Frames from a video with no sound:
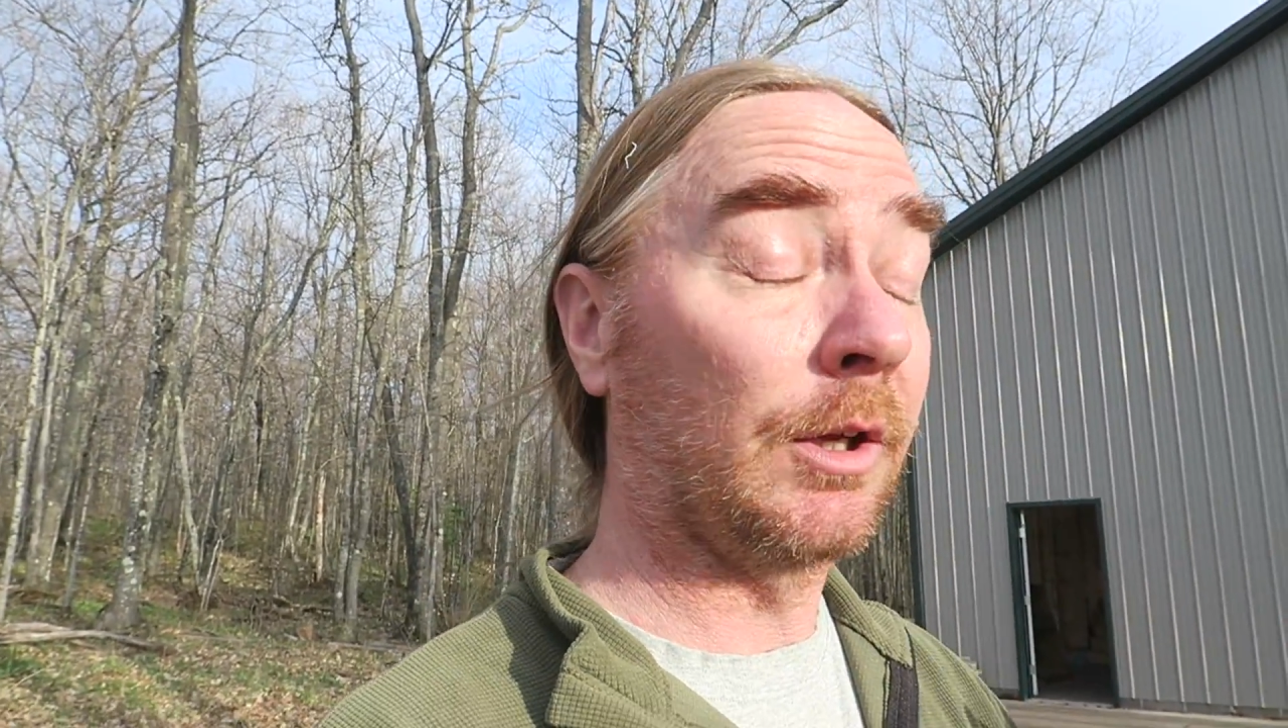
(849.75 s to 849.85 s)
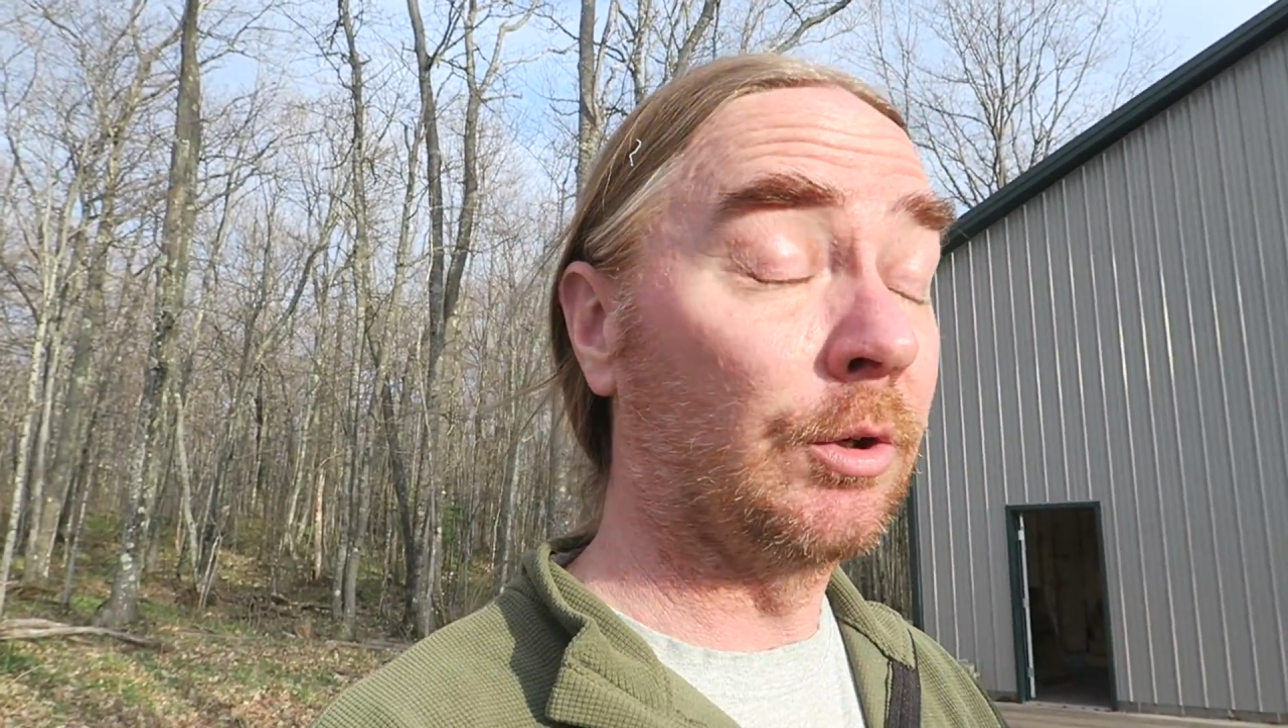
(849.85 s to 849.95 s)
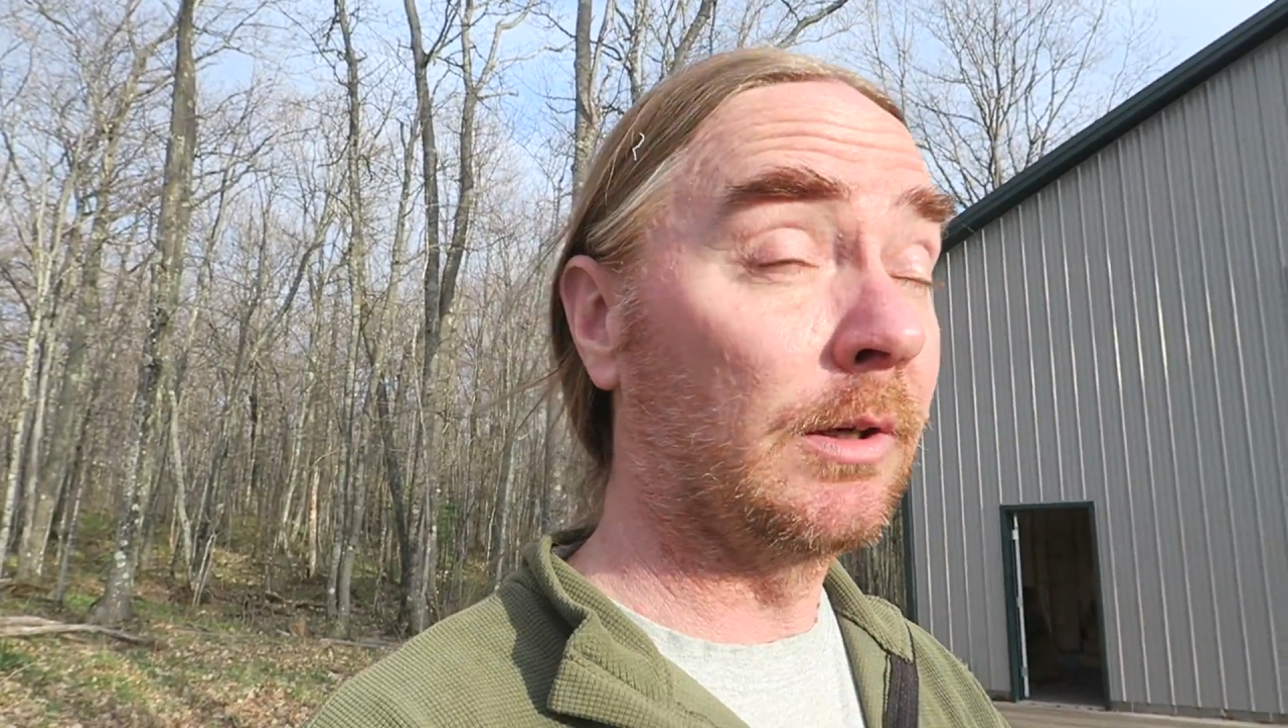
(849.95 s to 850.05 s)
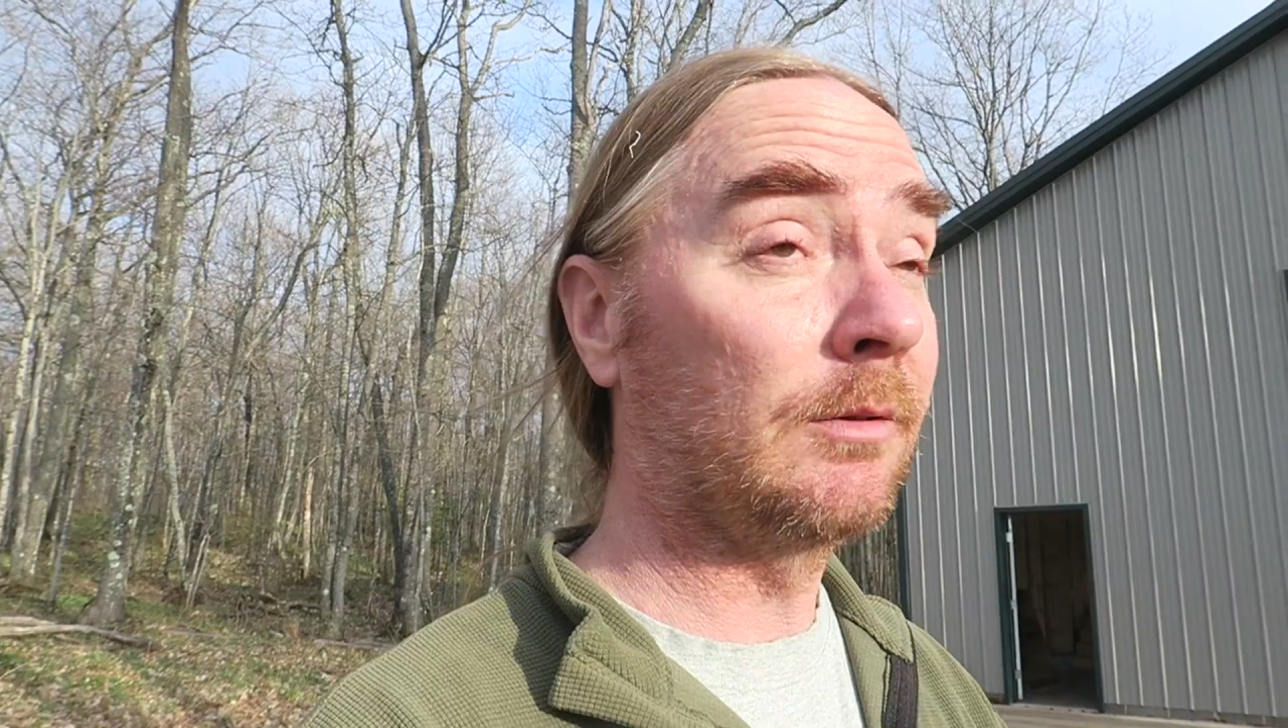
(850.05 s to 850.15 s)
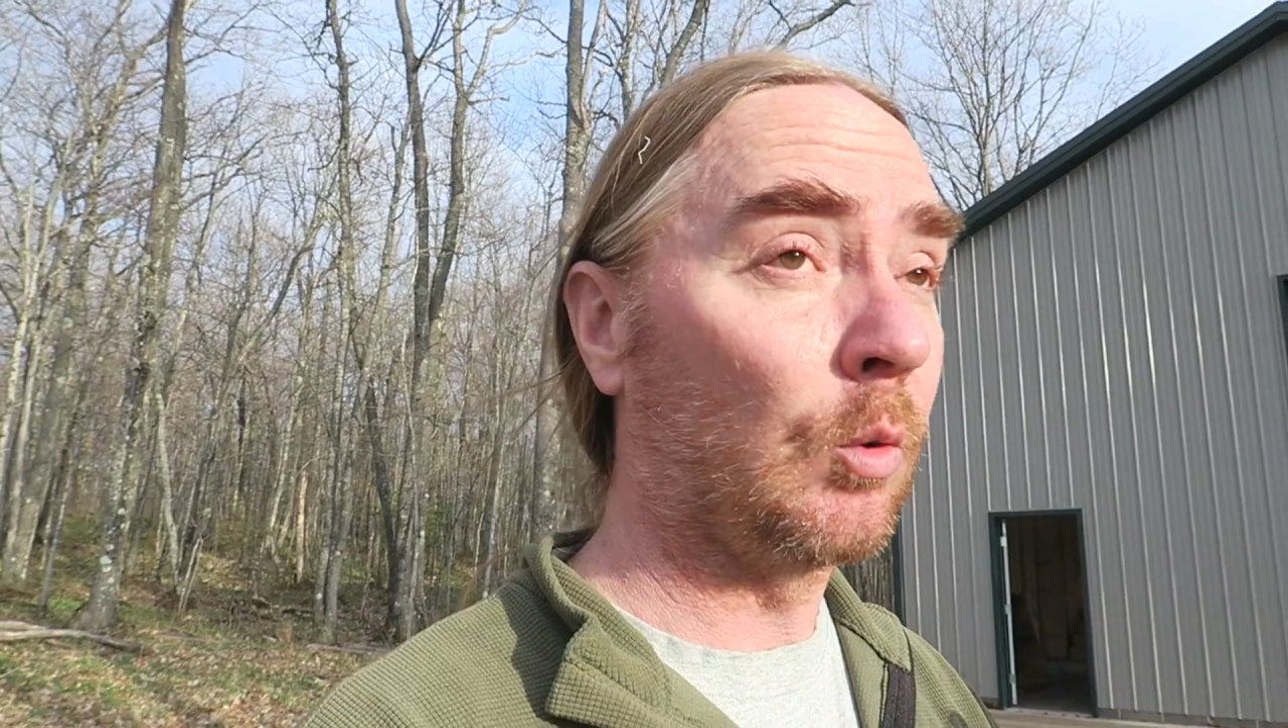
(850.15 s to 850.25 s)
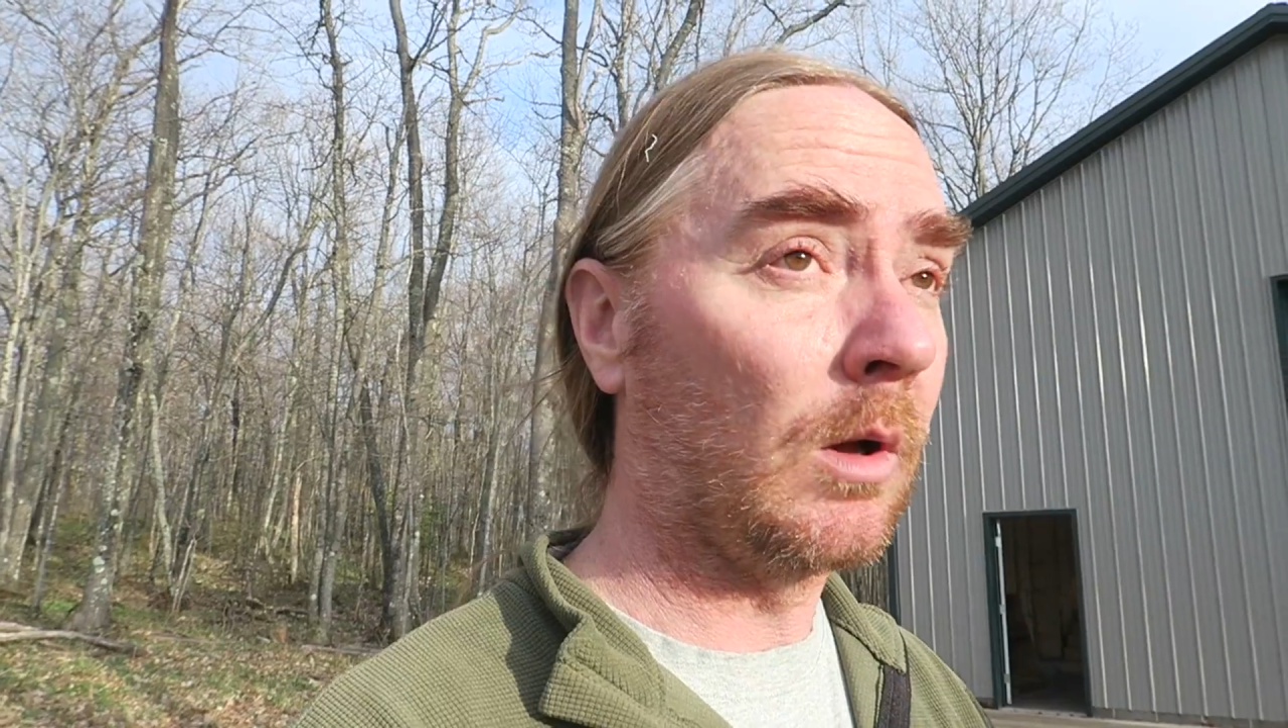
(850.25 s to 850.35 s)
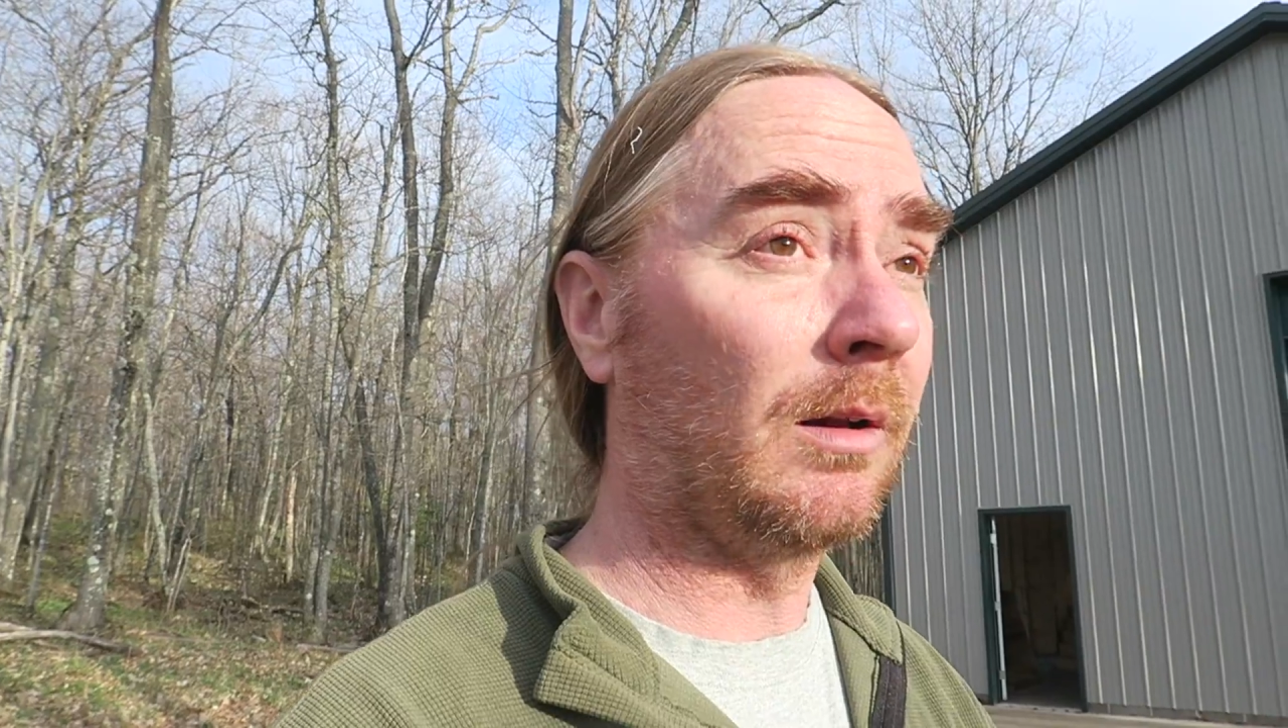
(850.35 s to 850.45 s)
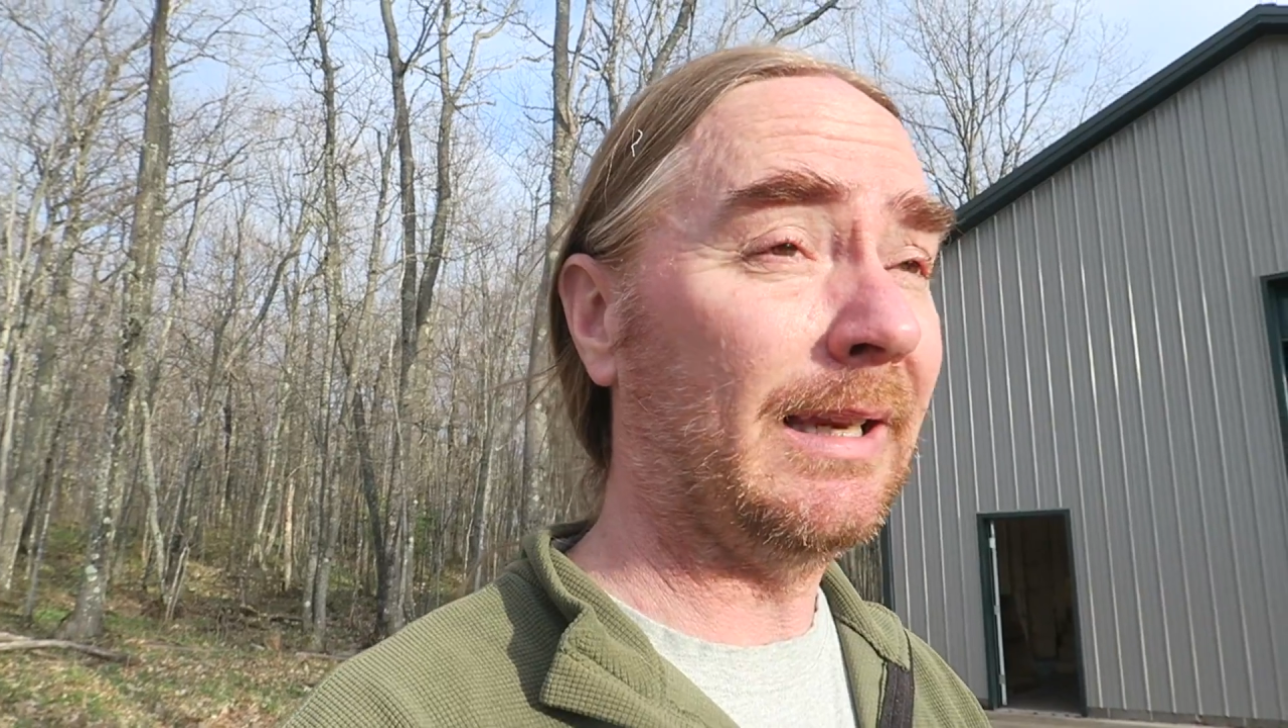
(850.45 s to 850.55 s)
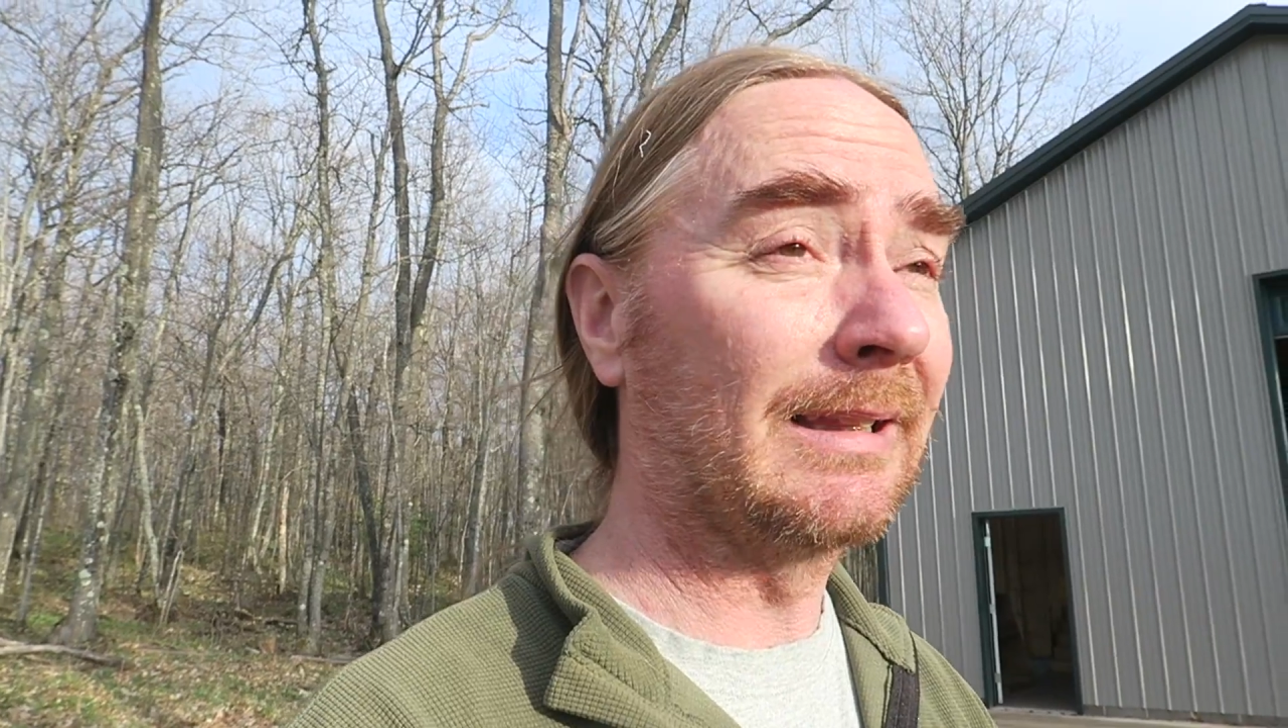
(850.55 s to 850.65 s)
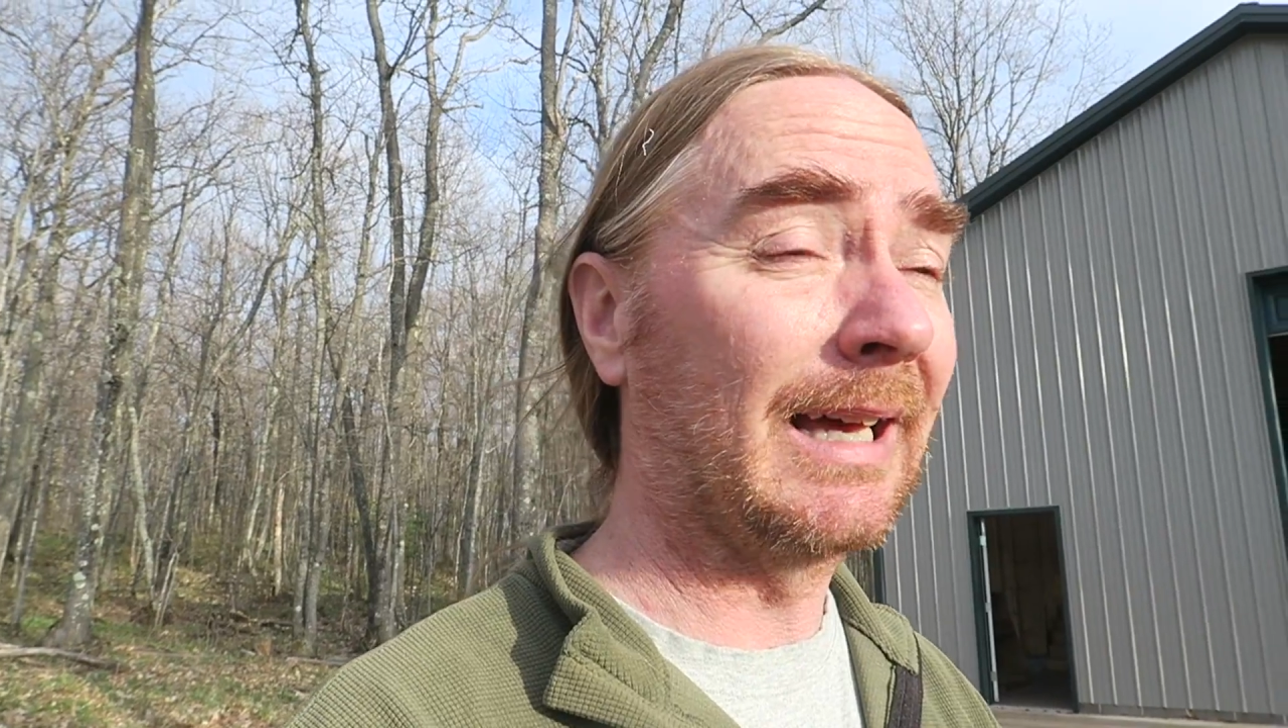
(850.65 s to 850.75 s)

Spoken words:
good quality